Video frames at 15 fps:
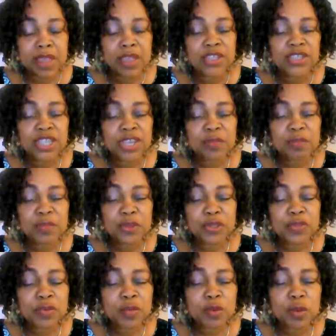See the
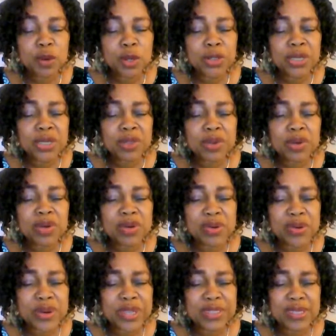beautiful world that God
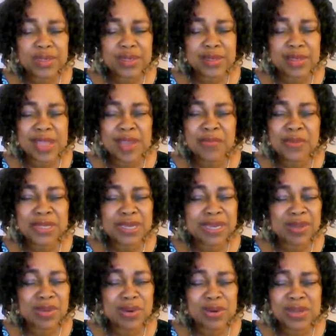created, everything
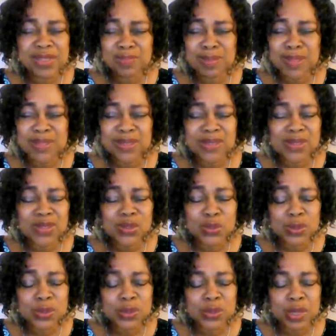that God has placed in this
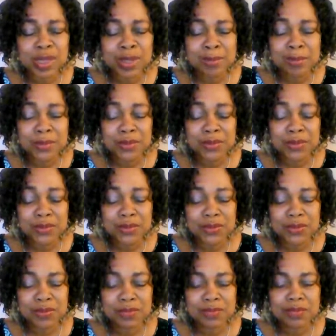world to help us.